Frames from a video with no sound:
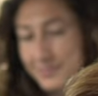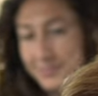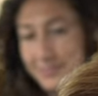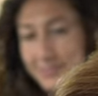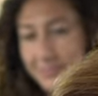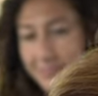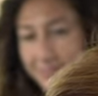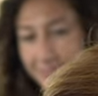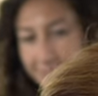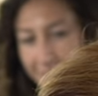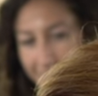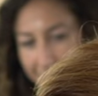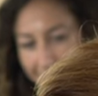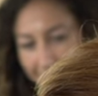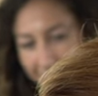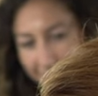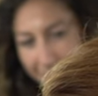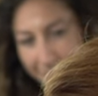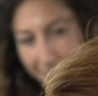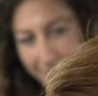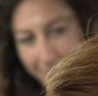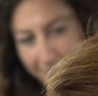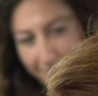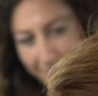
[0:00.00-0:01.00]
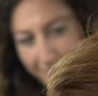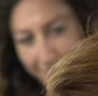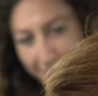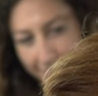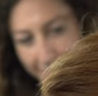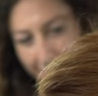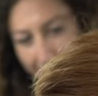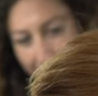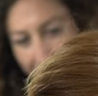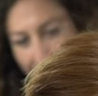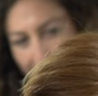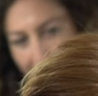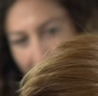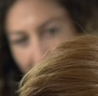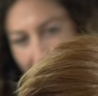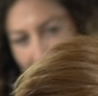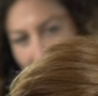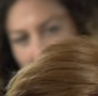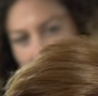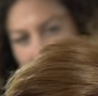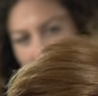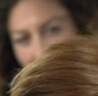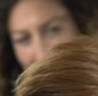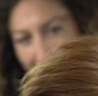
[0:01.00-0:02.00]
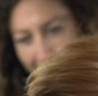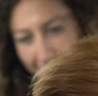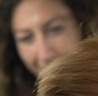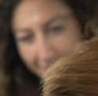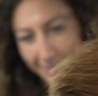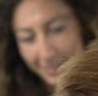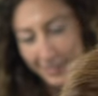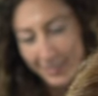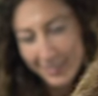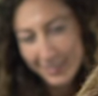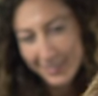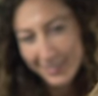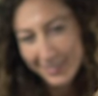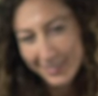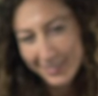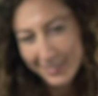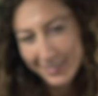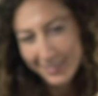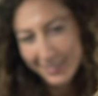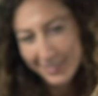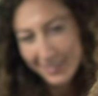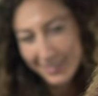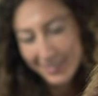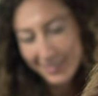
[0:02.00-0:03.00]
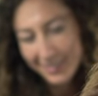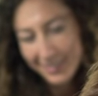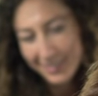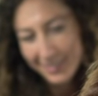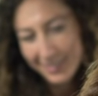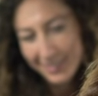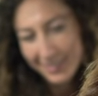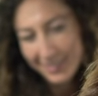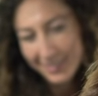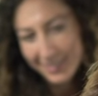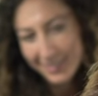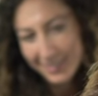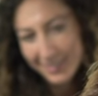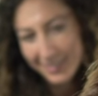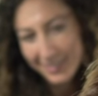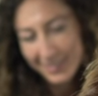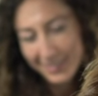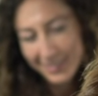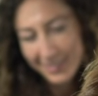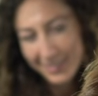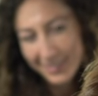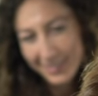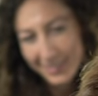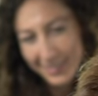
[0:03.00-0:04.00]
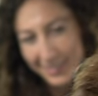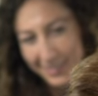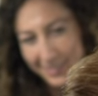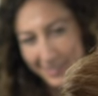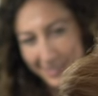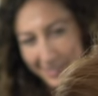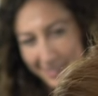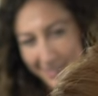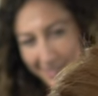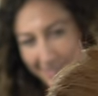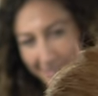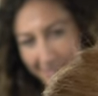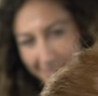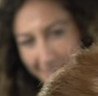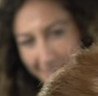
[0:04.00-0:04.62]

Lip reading: (silent)